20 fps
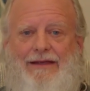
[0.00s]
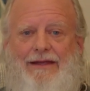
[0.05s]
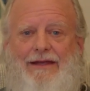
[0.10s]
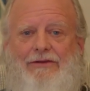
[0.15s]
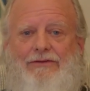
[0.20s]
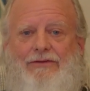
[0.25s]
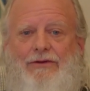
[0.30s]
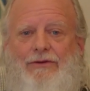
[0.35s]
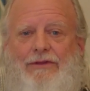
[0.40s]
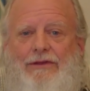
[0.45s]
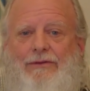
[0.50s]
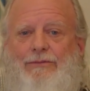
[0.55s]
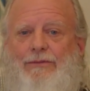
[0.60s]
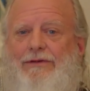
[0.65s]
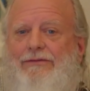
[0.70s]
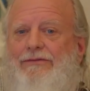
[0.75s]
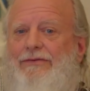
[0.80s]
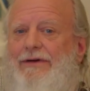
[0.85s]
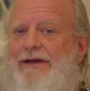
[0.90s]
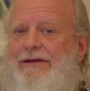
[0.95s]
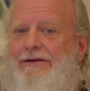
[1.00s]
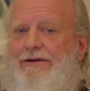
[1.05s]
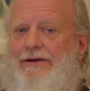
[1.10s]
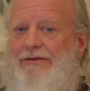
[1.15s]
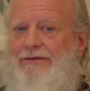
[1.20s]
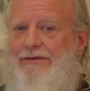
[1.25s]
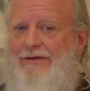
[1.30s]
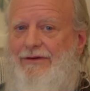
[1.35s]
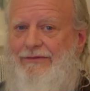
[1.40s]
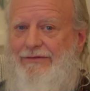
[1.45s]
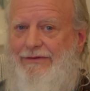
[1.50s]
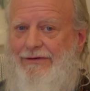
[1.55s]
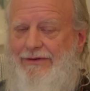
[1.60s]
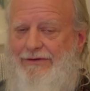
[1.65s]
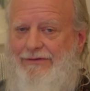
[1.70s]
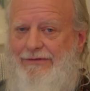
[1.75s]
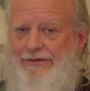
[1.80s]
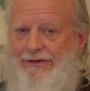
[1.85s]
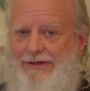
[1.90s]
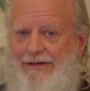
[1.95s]
And so then we find ourselves
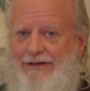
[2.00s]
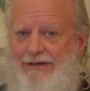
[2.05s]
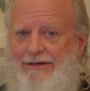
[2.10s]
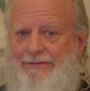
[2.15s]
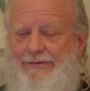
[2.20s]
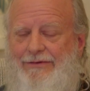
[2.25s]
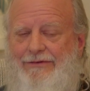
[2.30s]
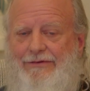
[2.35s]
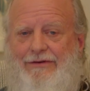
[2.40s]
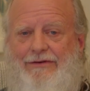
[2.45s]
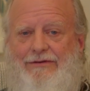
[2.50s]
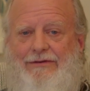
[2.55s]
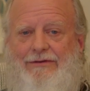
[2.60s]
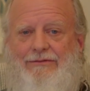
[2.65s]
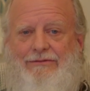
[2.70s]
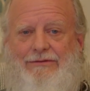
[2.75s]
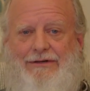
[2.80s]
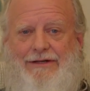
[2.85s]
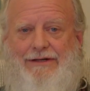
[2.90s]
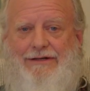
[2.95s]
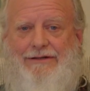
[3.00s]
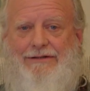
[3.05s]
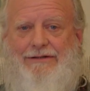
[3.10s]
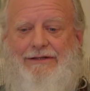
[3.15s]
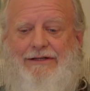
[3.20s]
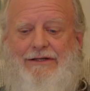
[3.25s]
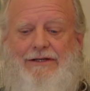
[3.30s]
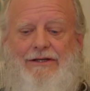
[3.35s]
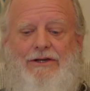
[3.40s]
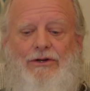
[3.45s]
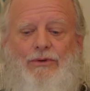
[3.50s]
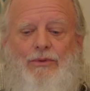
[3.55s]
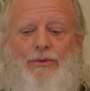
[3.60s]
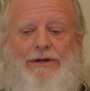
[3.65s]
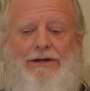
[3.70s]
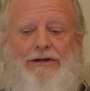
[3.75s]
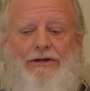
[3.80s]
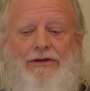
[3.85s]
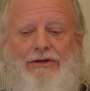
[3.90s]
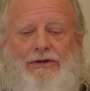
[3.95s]
literally in a position where,
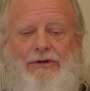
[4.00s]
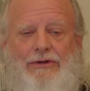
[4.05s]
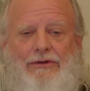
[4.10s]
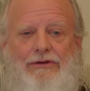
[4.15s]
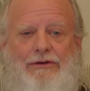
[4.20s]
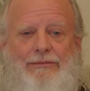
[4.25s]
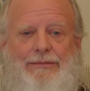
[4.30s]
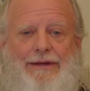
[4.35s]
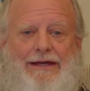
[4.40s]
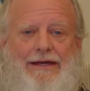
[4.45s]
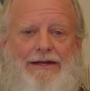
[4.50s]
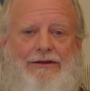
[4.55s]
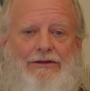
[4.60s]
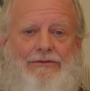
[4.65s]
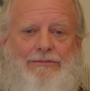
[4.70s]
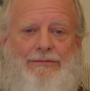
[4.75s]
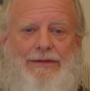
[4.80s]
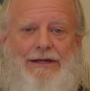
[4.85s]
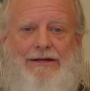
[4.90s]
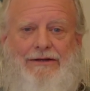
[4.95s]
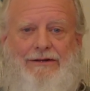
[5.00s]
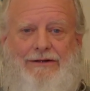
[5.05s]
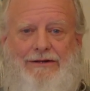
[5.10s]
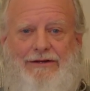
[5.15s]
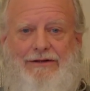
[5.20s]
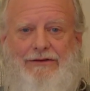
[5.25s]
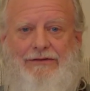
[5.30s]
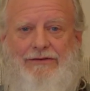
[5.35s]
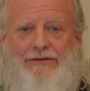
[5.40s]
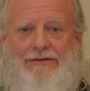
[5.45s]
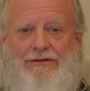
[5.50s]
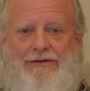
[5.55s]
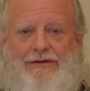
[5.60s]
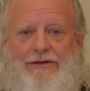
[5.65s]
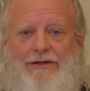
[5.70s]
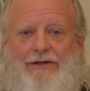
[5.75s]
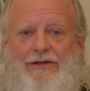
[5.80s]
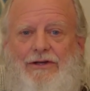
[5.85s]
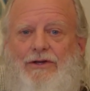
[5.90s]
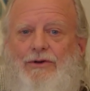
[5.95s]
when a new demand is made on us,
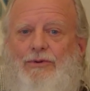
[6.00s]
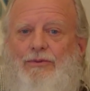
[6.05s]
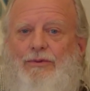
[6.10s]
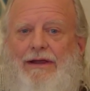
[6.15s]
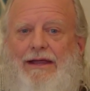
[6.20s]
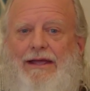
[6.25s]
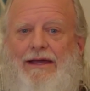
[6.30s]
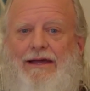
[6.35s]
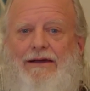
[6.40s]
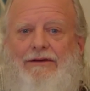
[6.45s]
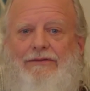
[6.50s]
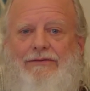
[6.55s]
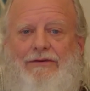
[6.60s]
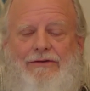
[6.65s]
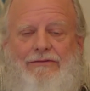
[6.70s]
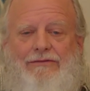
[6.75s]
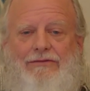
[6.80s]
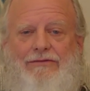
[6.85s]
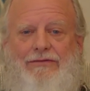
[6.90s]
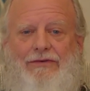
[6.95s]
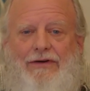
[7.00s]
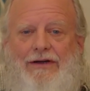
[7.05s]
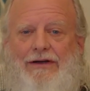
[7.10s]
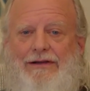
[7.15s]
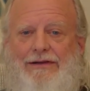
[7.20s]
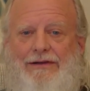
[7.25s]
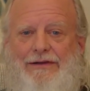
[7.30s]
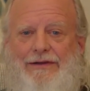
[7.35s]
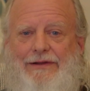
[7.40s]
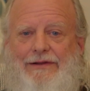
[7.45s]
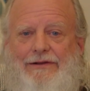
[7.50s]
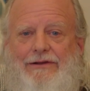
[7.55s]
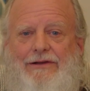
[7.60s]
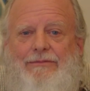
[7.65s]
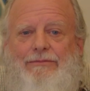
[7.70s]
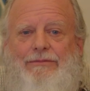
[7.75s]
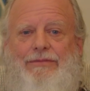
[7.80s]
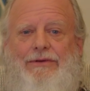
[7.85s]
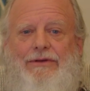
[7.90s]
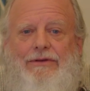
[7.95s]
we have very little
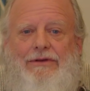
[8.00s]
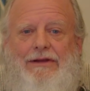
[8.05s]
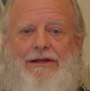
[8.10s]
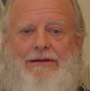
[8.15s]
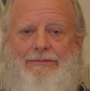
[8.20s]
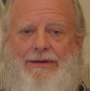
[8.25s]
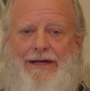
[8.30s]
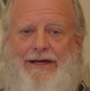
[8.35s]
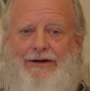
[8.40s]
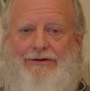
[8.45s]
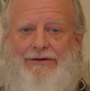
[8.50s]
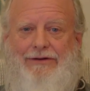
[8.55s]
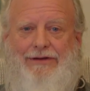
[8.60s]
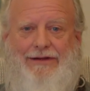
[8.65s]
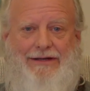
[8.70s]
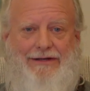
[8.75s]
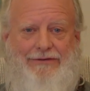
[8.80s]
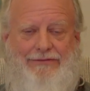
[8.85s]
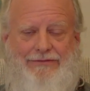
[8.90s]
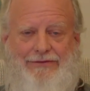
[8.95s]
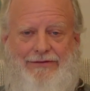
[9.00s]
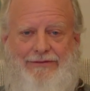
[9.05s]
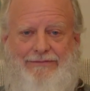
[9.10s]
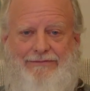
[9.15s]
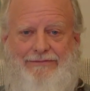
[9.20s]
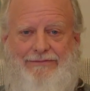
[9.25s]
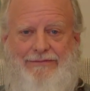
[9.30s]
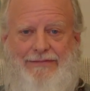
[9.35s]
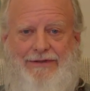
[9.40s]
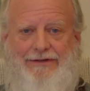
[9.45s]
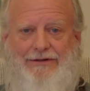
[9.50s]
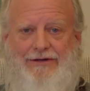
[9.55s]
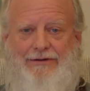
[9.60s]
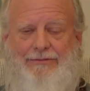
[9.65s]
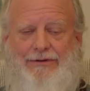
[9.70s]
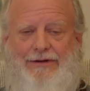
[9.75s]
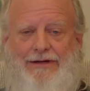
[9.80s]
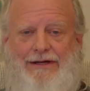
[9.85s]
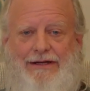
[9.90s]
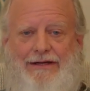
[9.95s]
computing power left in our
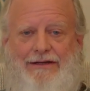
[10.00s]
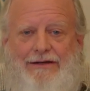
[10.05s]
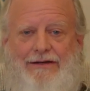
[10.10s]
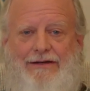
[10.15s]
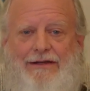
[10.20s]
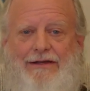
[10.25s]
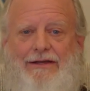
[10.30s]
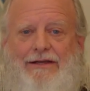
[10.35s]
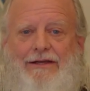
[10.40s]
brain